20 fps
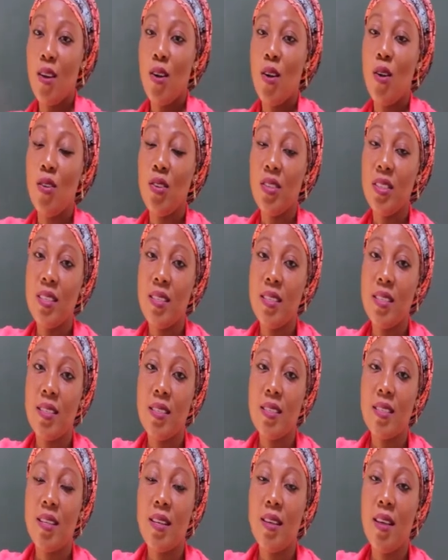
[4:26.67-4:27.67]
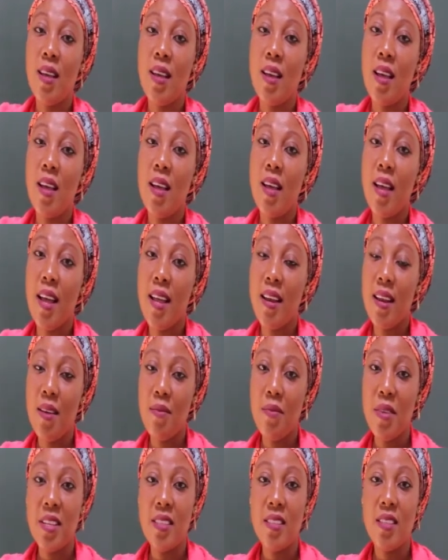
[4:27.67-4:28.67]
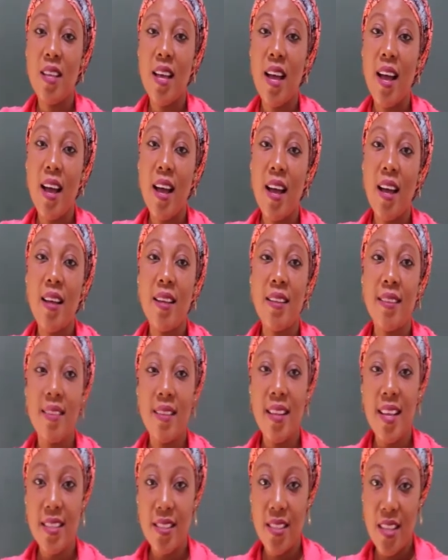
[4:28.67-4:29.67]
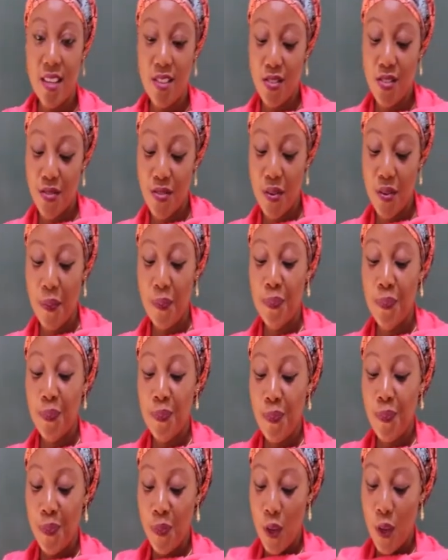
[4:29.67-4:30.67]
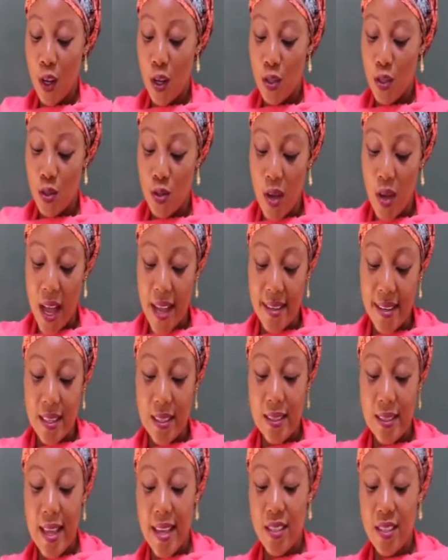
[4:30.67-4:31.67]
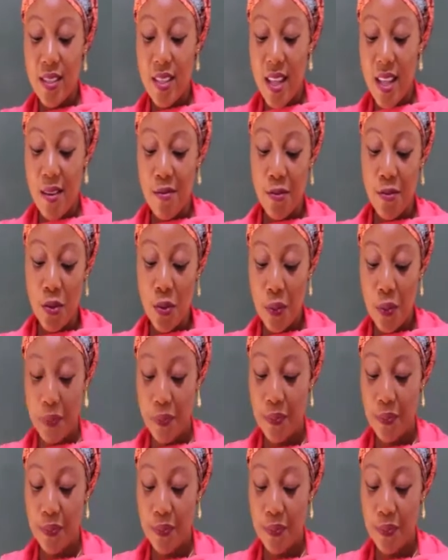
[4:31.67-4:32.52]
all these elements are necessary. So at the text level,